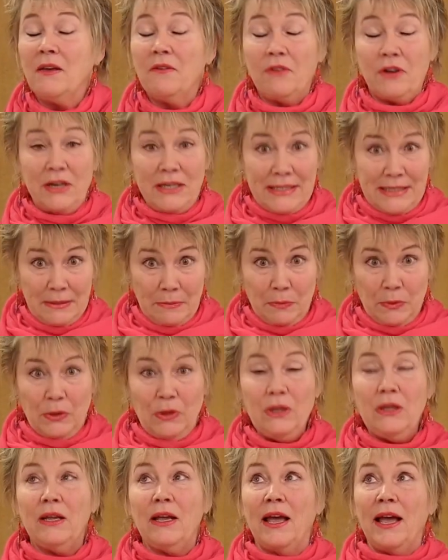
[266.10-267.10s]
Very
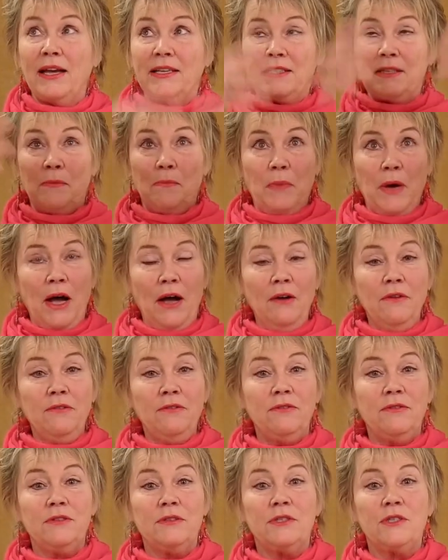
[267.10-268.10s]
simple: as
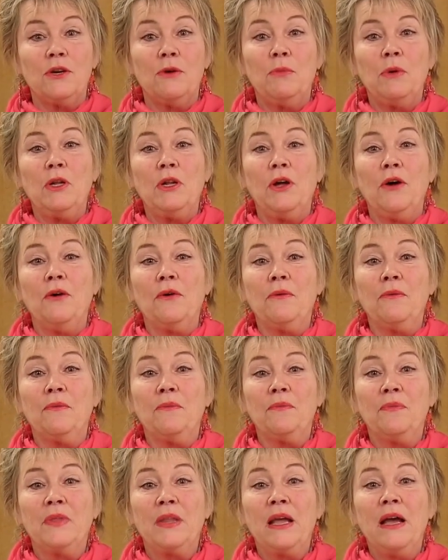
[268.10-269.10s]
above, so below.
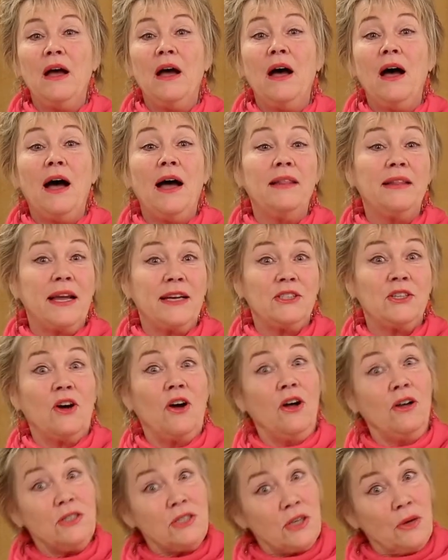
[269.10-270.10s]
I like to
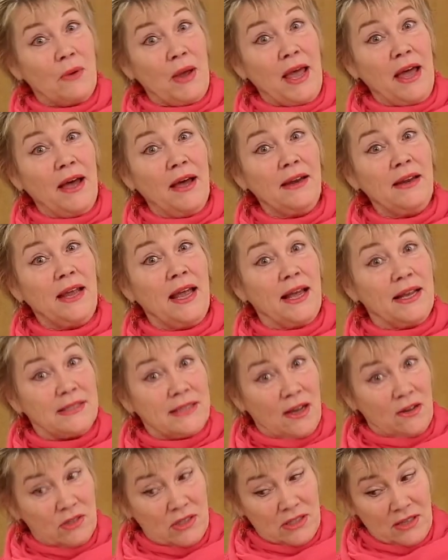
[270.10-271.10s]
also add, as
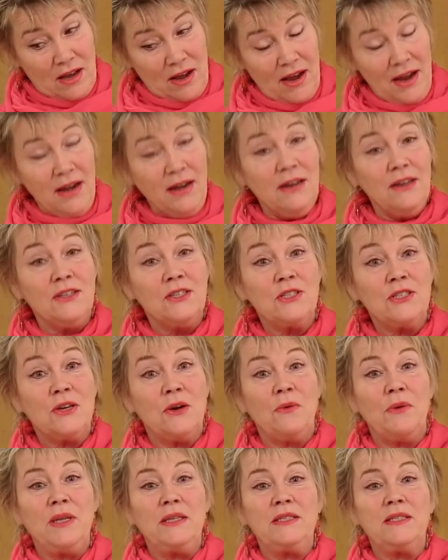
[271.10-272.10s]
outside,
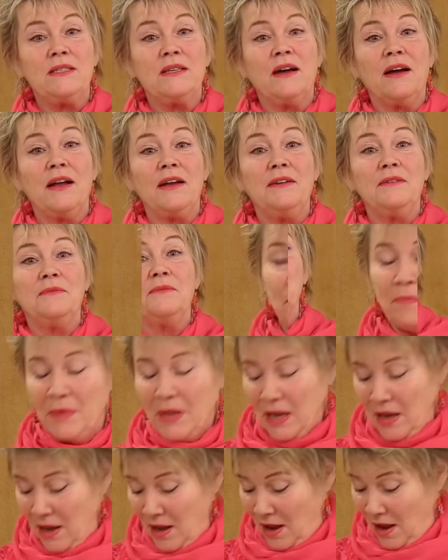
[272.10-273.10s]
so inside.
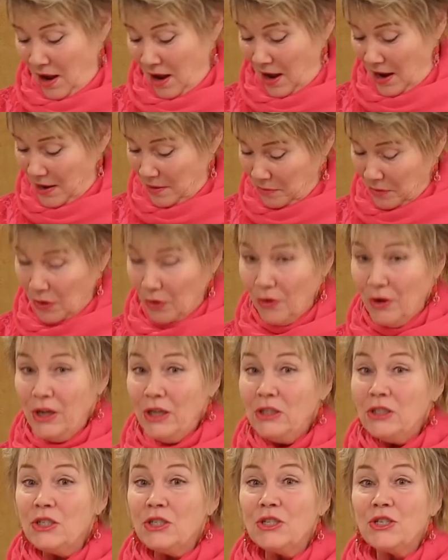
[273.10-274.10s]
I am
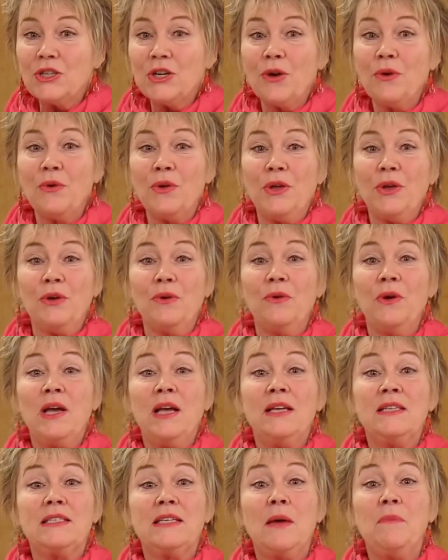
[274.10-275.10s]
going to show you
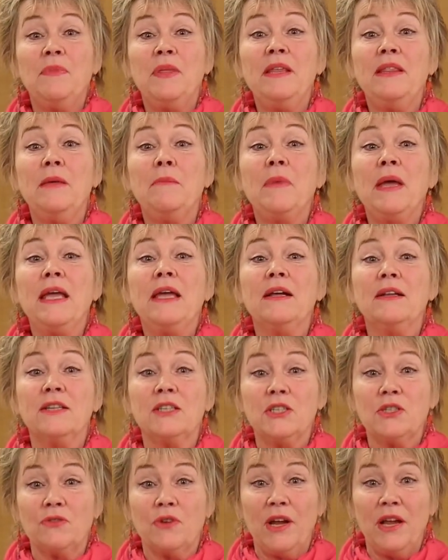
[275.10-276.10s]
something that may
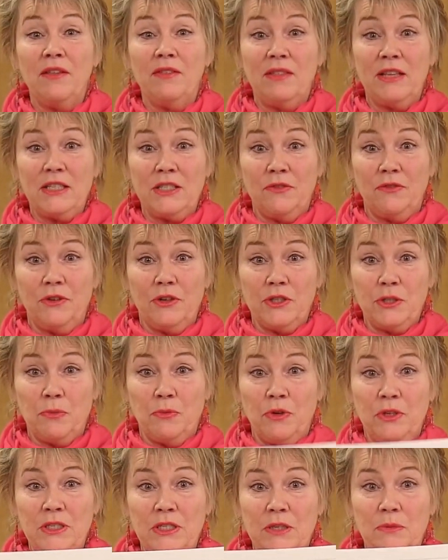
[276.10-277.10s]
illustrate this first
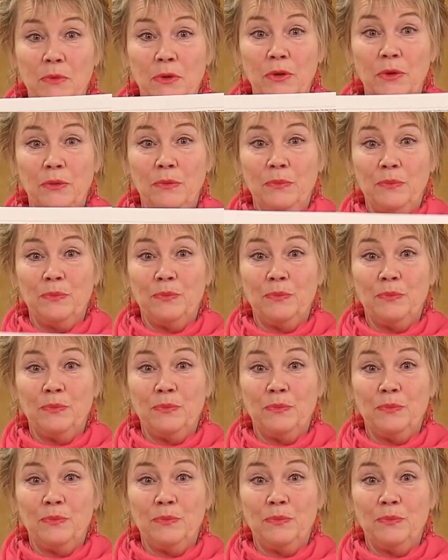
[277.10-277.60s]
principle.